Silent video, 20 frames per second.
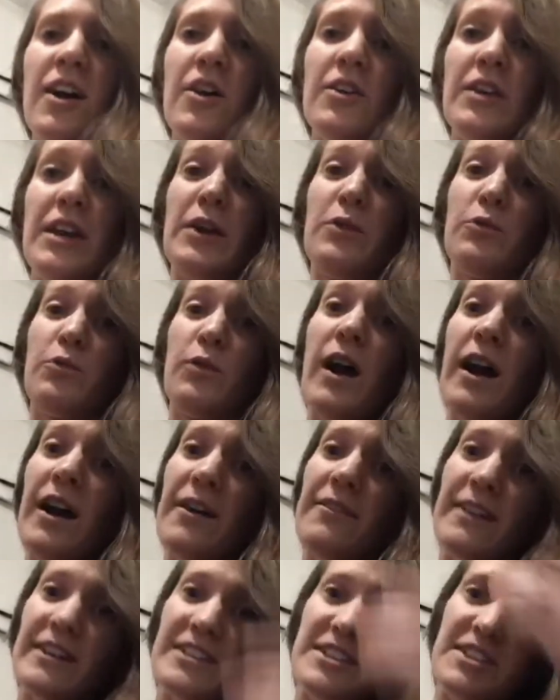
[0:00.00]
Okay,
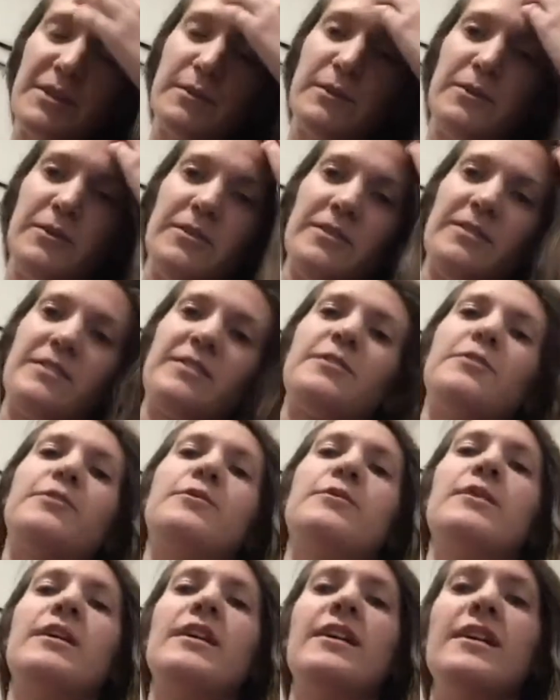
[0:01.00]
raw vegetables.
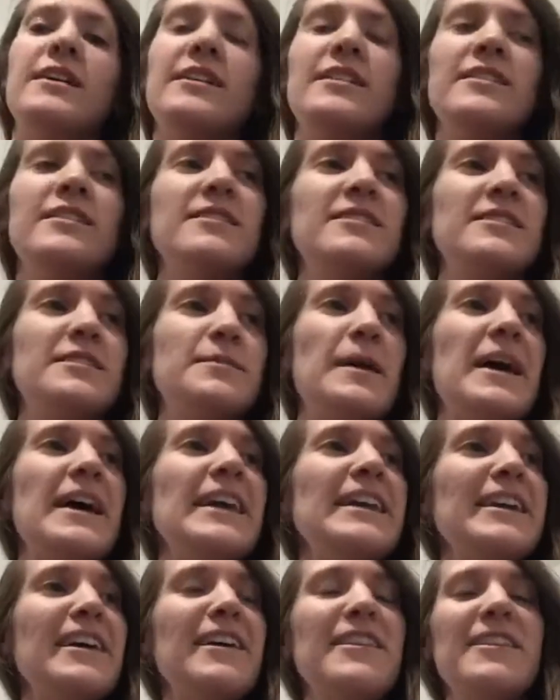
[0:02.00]
So
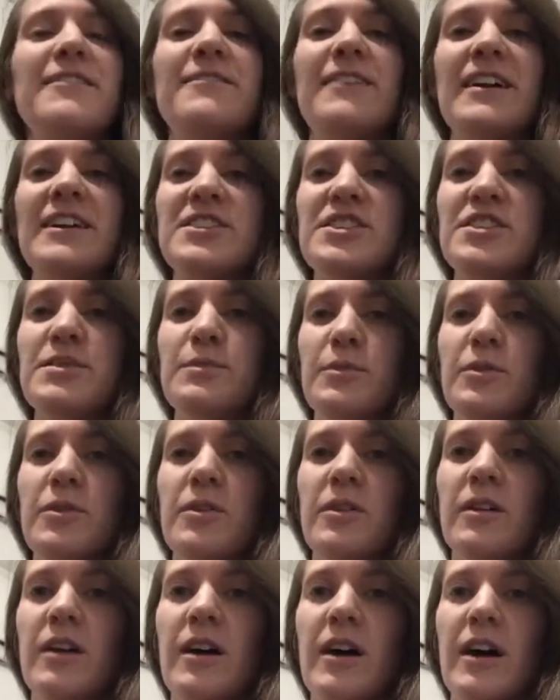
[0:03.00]
depending on the
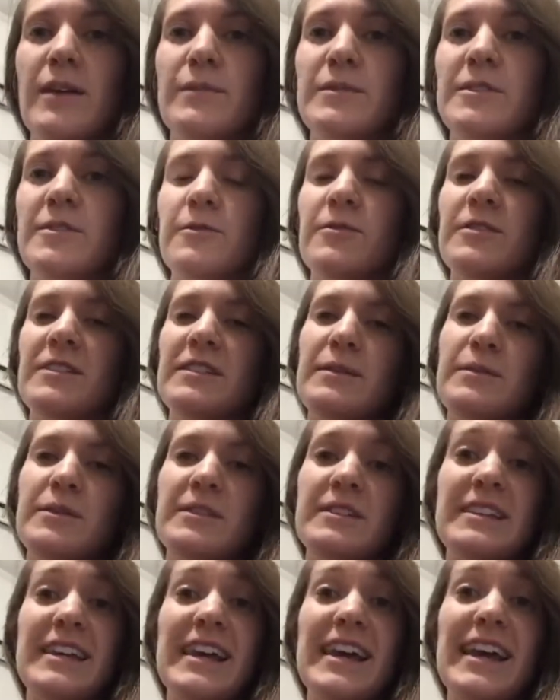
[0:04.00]
vegetable, um, so for example
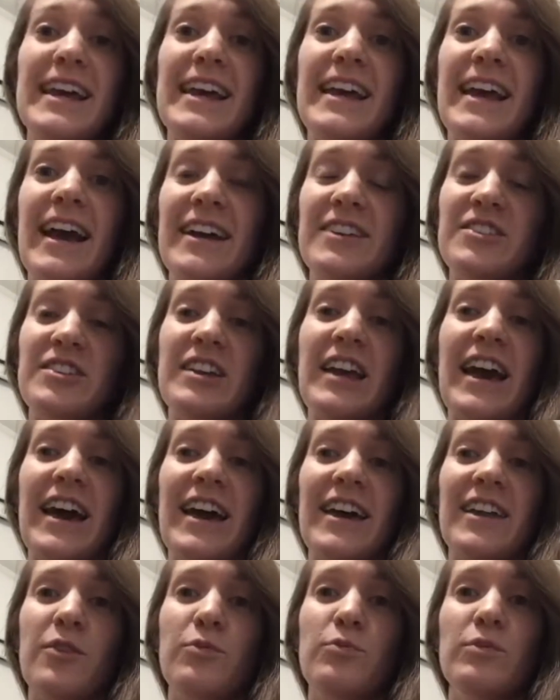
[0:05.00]
today I actually
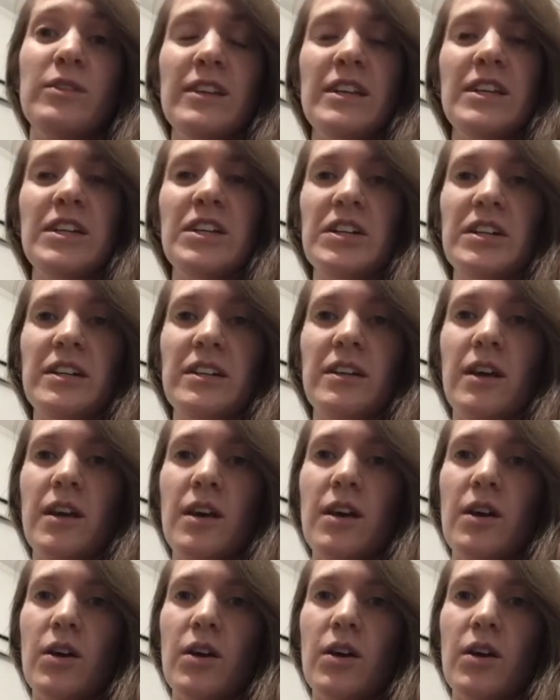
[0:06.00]
had a really good